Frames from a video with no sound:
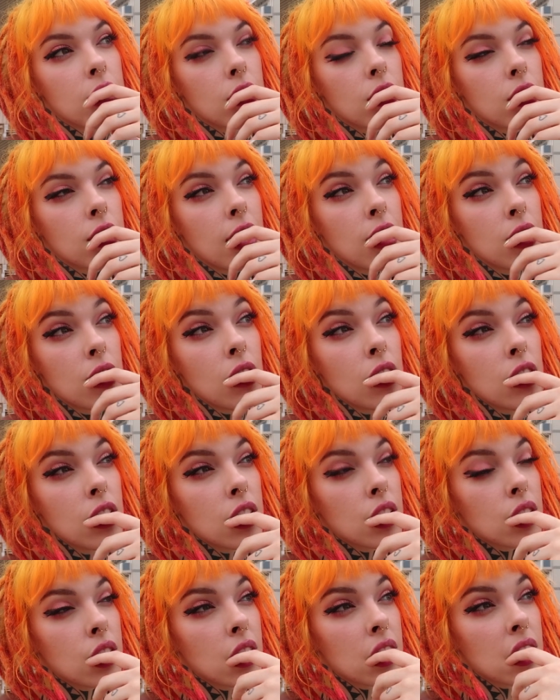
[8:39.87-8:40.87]
for
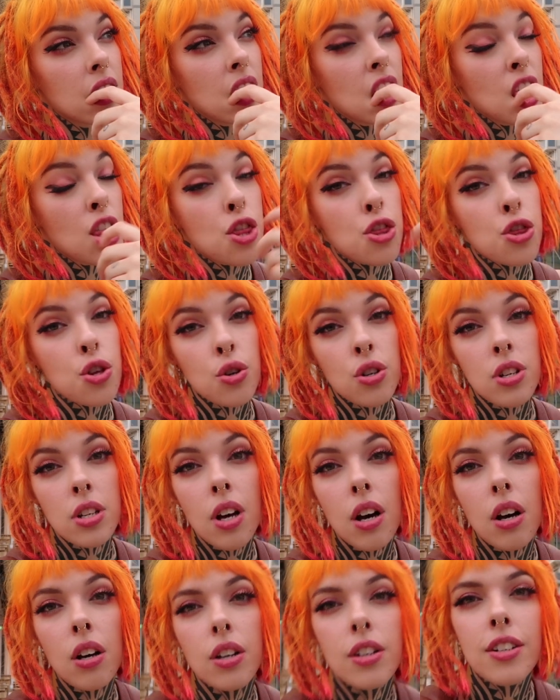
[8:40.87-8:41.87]
$10, so that's like
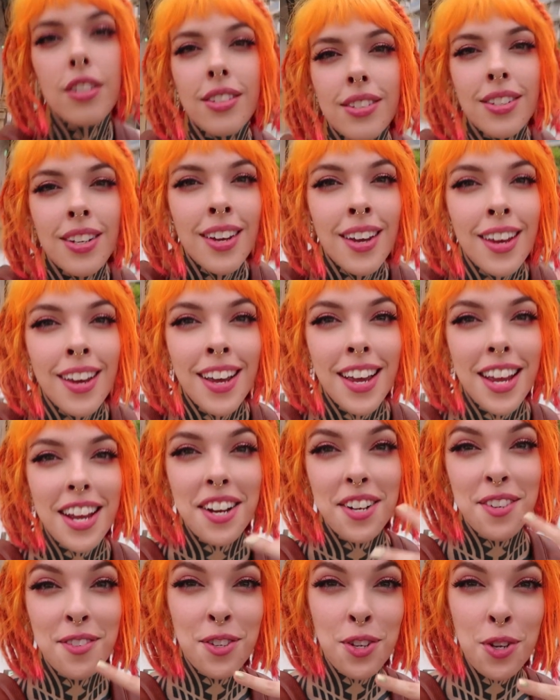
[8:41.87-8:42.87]

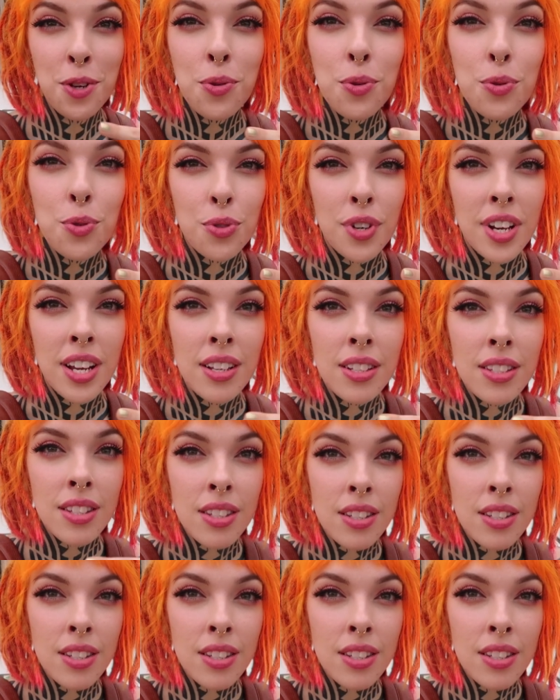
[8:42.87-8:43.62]
$30, two drinks.